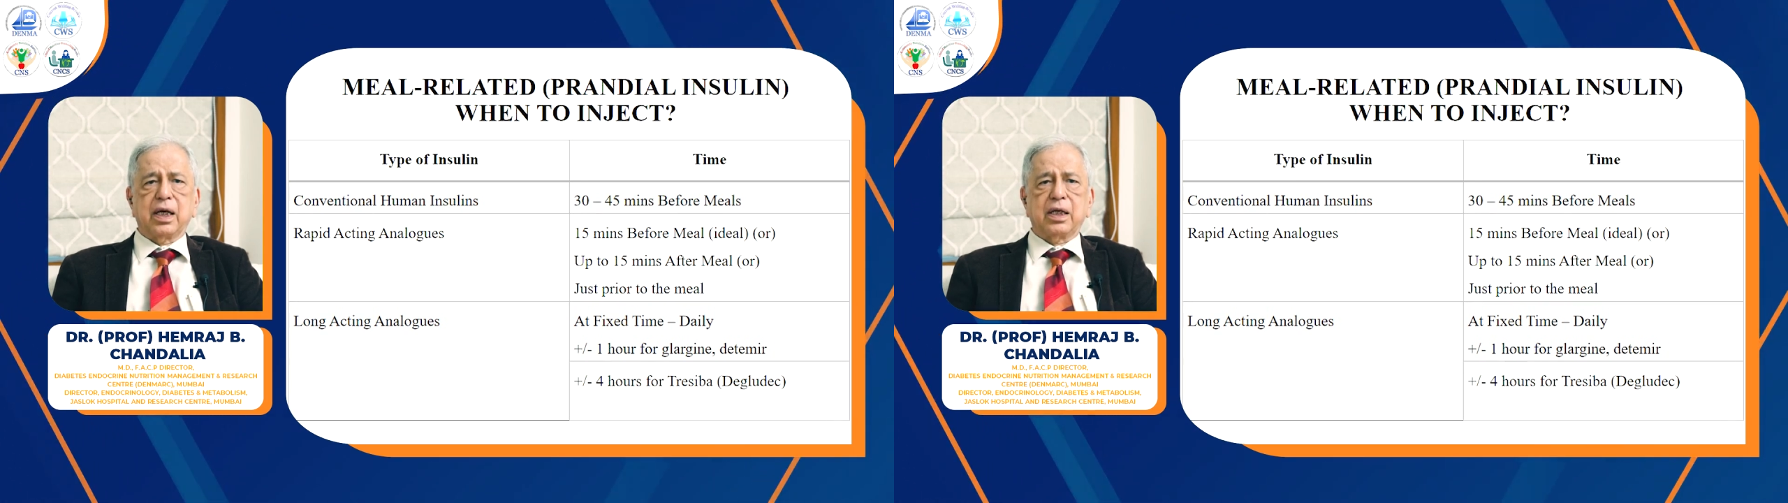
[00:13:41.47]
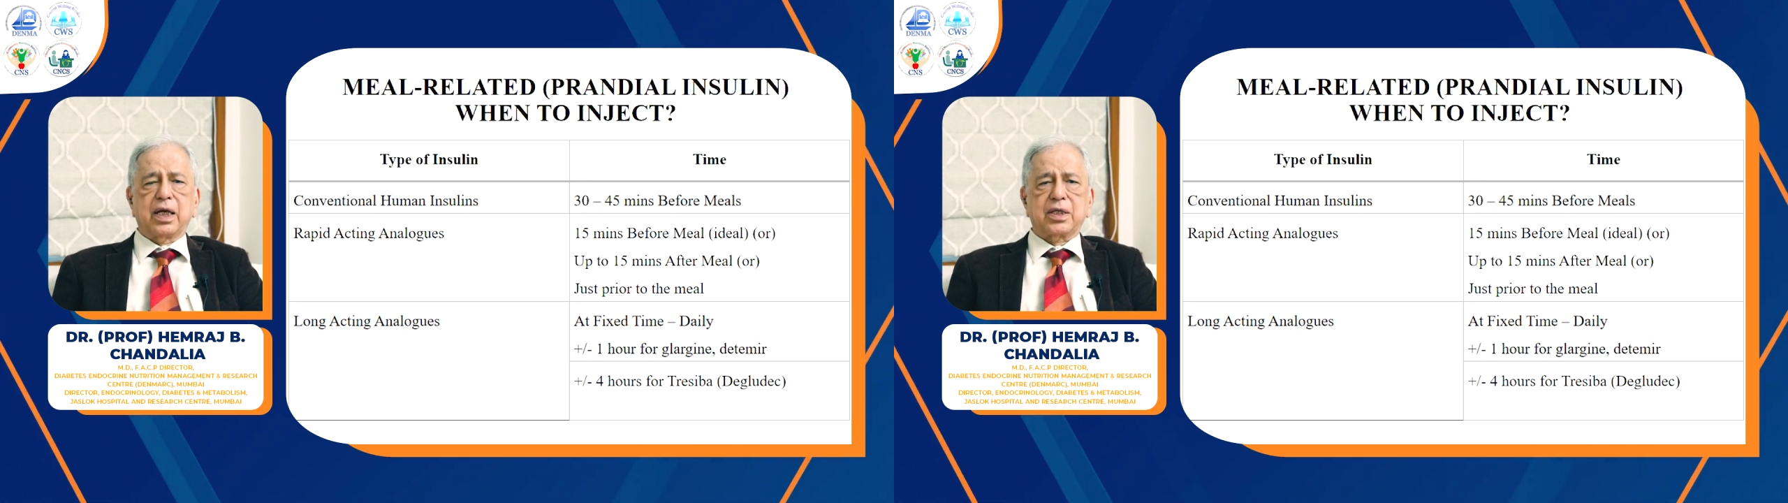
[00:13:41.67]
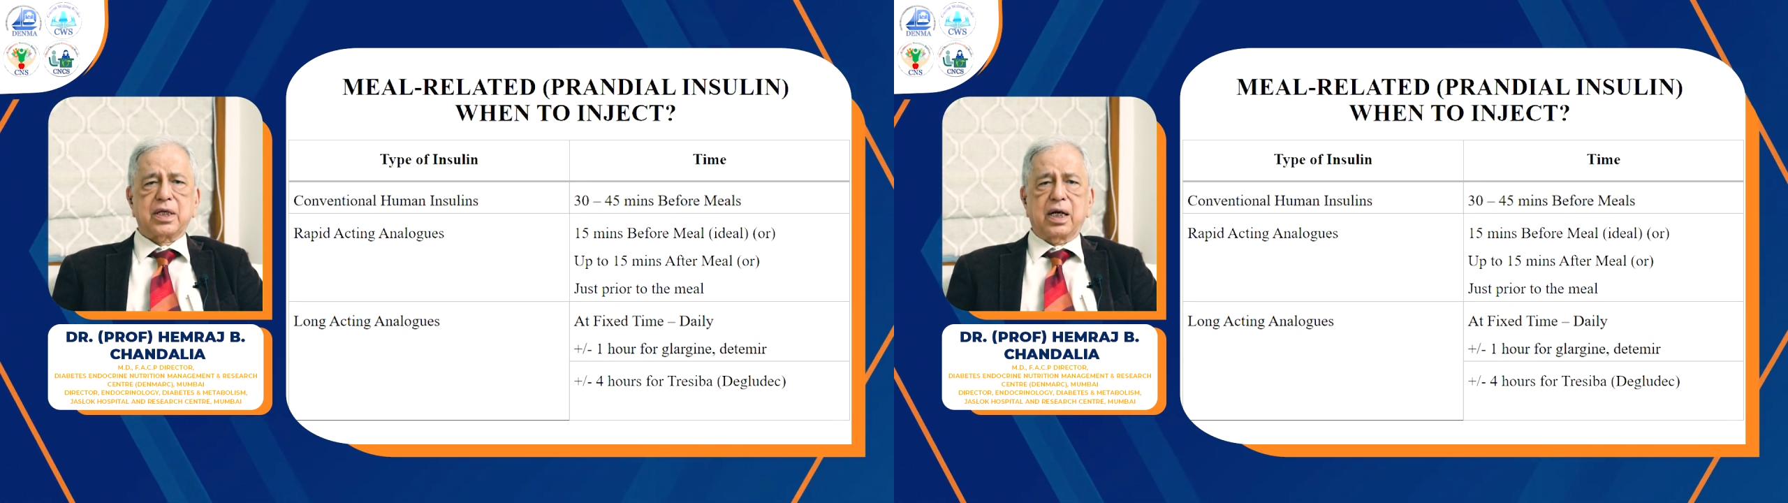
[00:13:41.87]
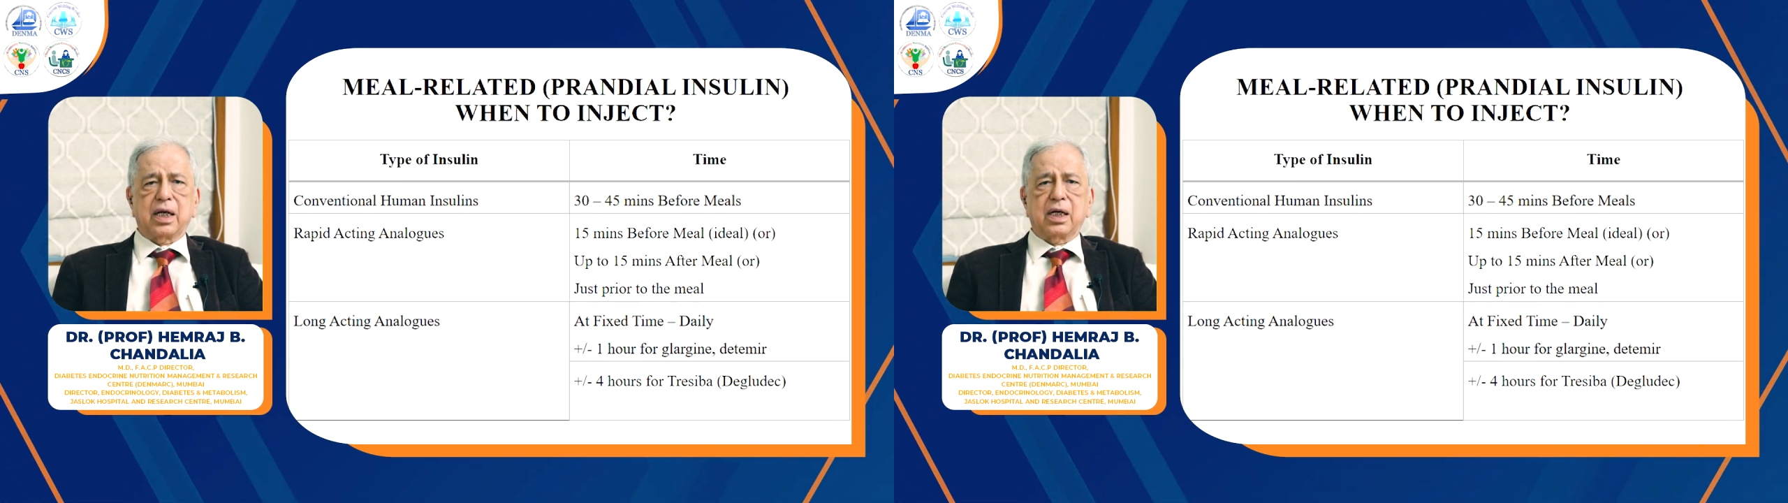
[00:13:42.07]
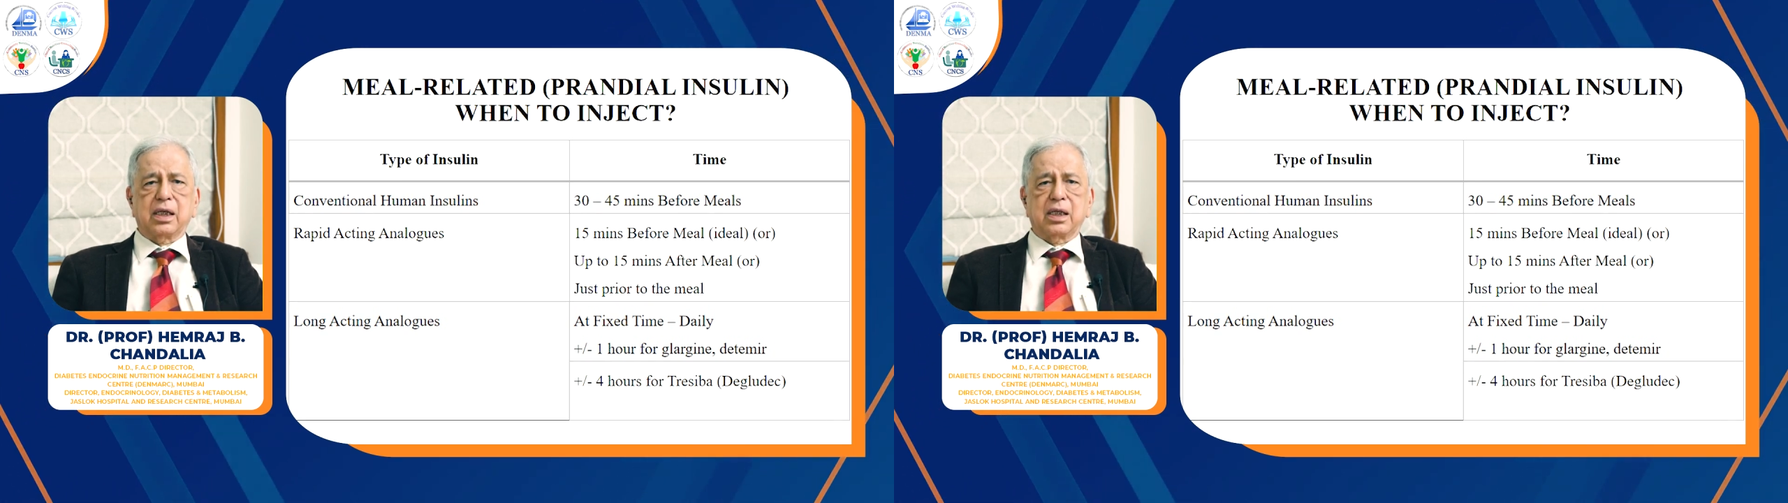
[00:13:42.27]
as I said
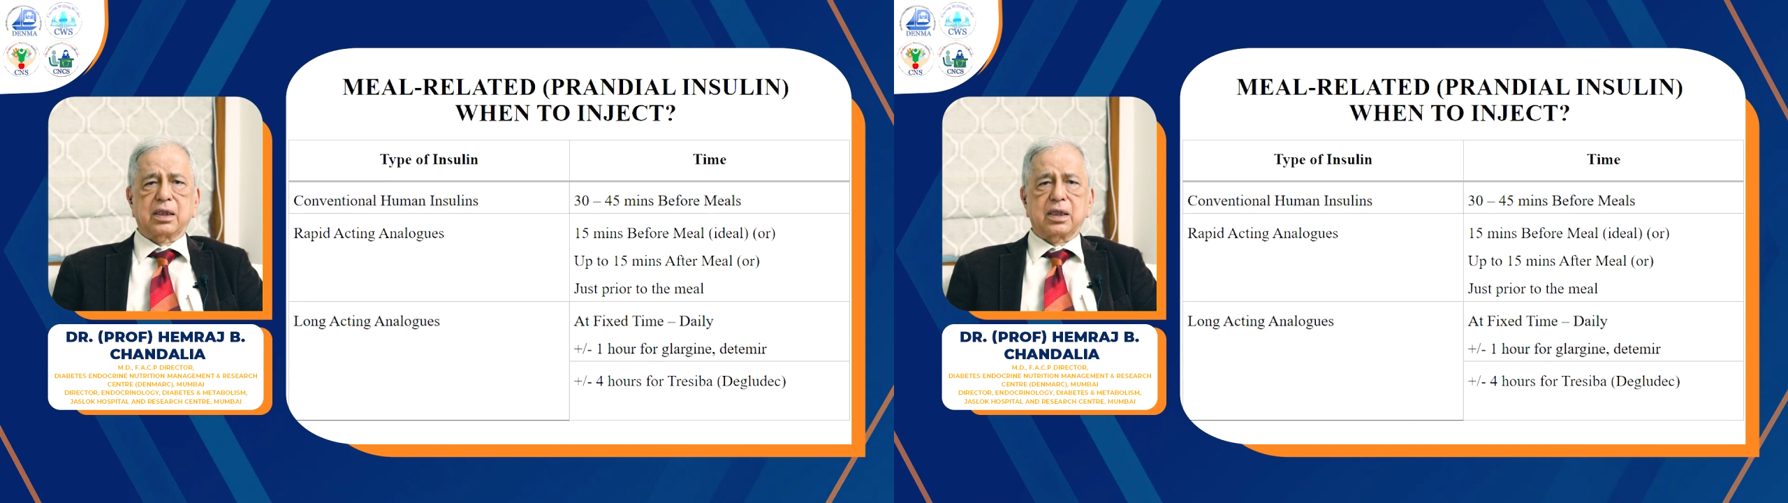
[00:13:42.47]
earlier,